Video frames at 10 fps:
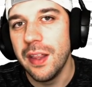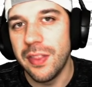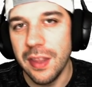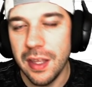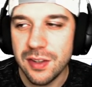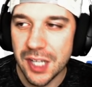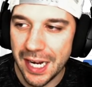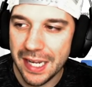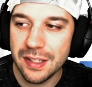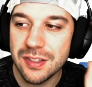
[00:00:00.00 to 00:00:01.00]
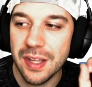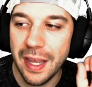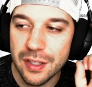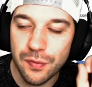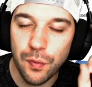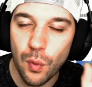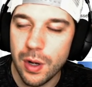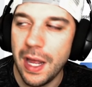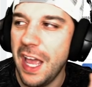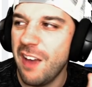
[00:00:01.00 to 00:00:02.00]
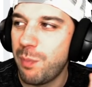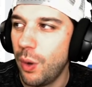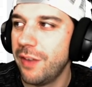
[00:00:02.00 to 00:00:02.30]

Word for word: the Titans as four and a half point